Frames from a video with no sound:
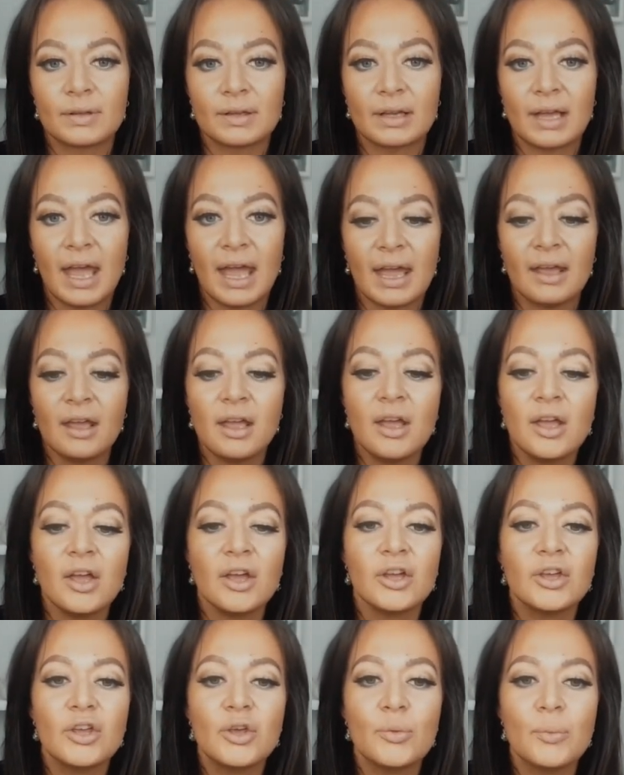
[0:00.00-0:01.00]
okay,
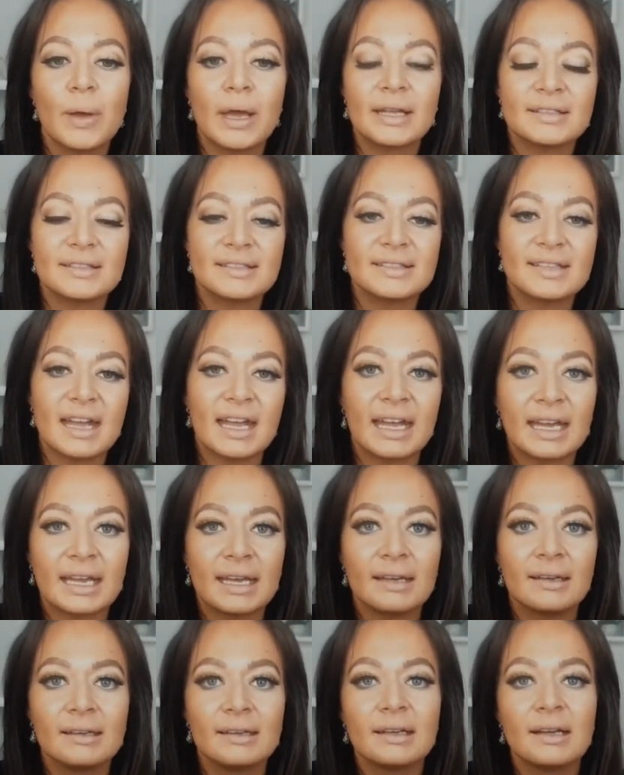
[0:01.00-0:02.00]
you might
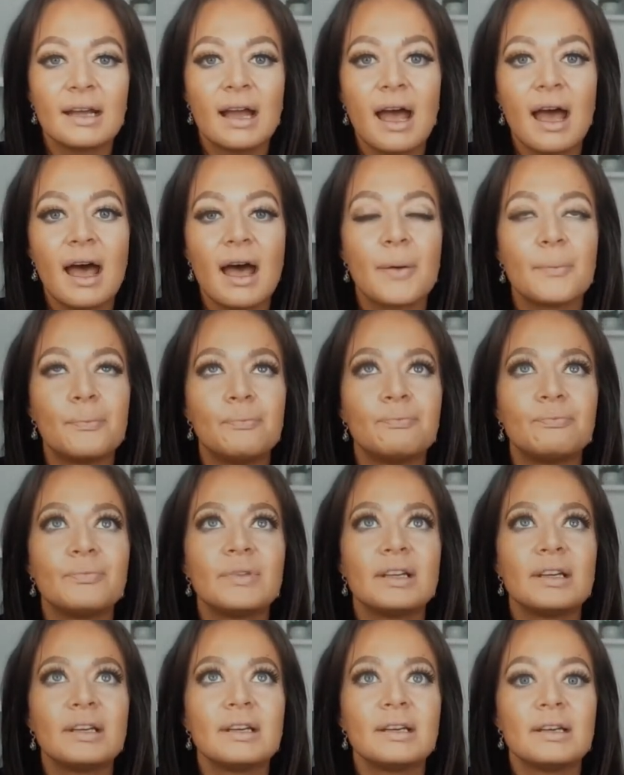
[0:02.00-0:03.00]
say,
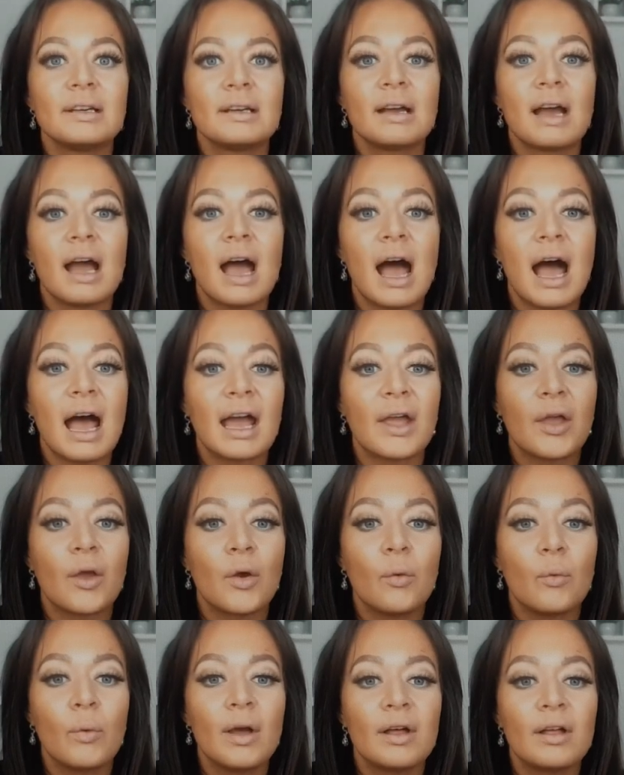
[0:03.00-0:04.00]
I
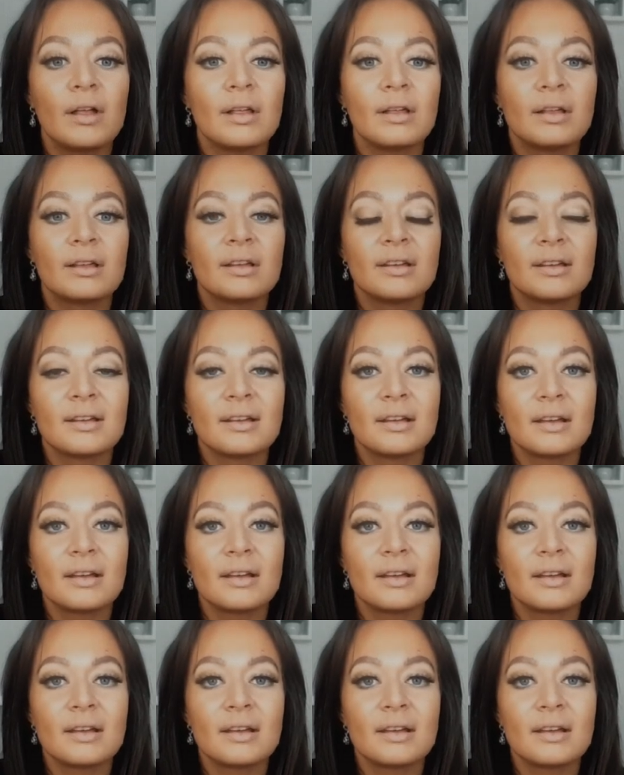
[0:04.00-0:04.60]
will